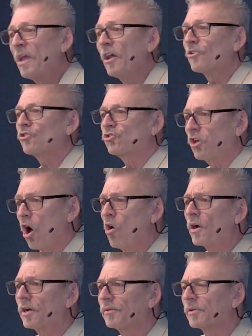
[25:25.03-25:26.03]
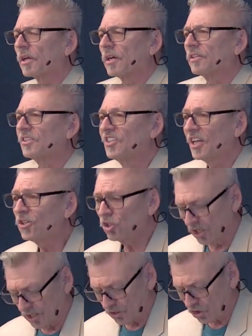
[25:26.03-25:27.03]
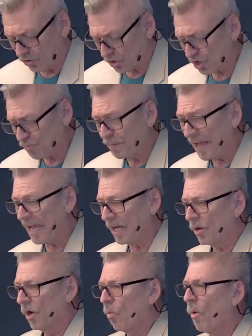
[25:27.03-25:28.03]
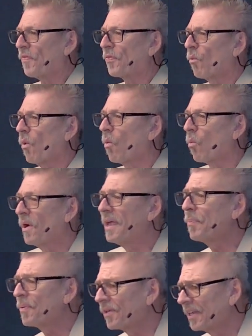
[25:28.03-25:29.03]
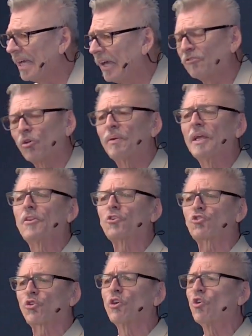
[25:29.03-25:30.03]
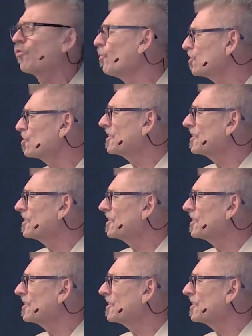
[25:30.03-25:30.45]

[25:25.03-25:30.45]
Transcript: are so conditioned to speak what we believe to be the truth, which is